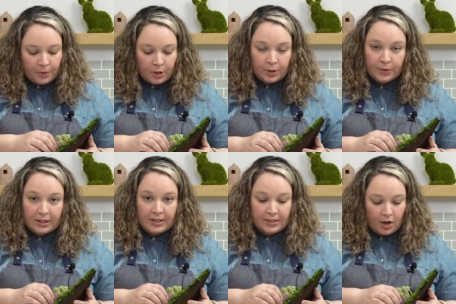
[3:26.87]

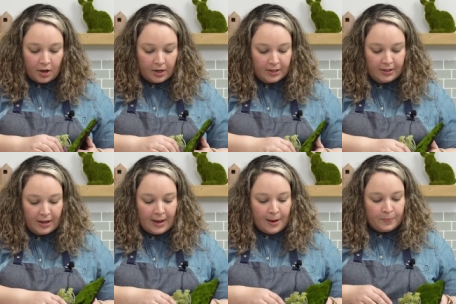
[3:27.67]
gluing these on
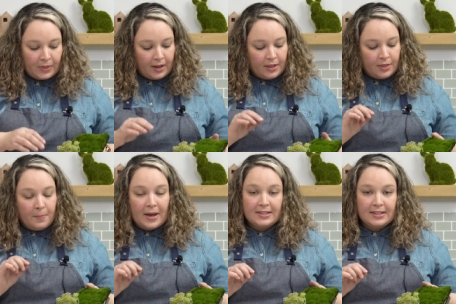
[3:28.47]
the
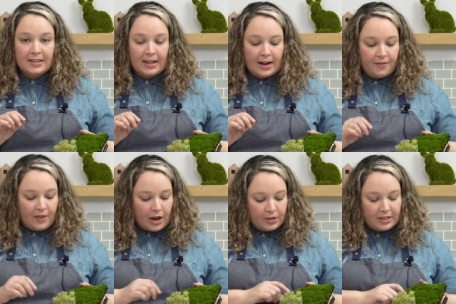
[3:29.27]
best thing that I
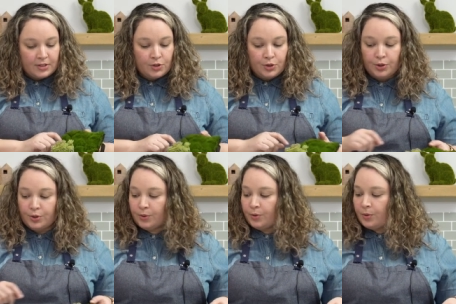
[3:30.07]
found is
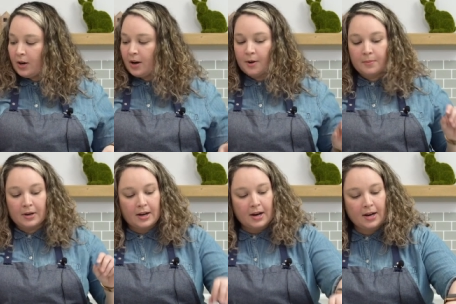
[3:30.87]
to um,
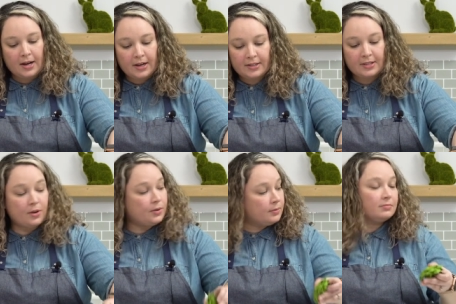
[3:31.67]
cut,
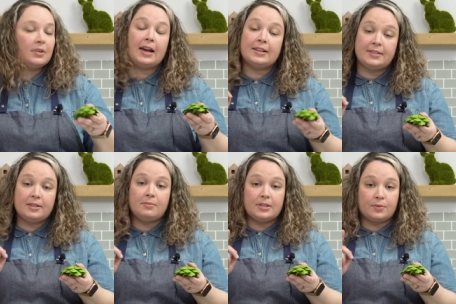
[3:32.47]
oh, I
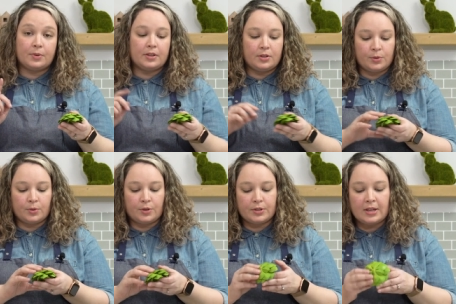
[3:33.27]
did miss one of the
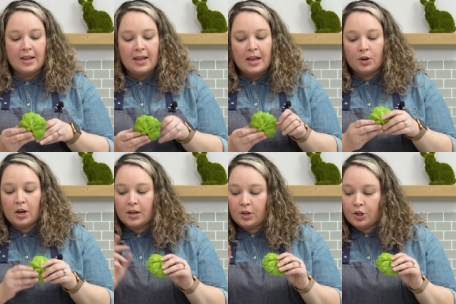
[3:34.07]
tools.
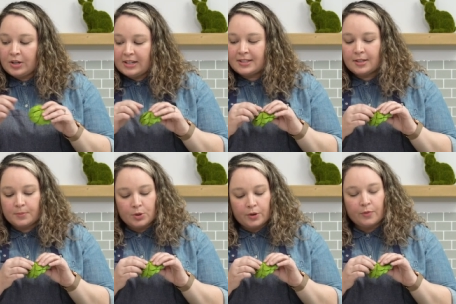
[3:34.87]
You need
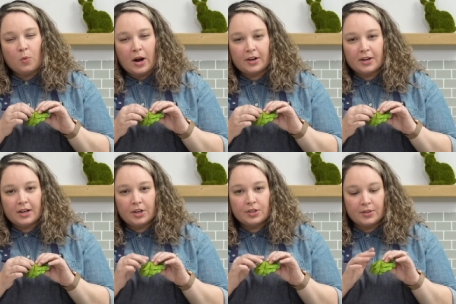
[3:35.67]
some sort of wire
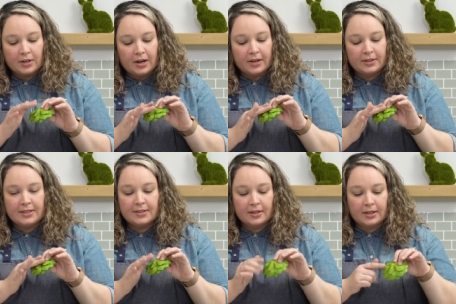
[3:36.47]
cutter to cut
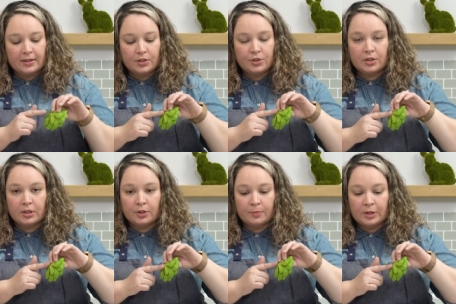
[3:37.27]
these succulents a
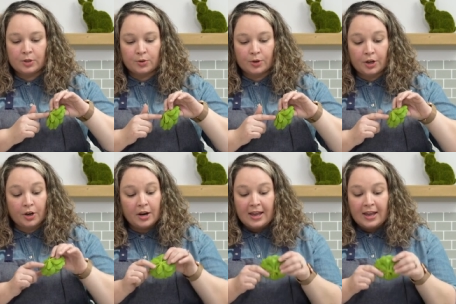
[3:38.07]
little bit shorter.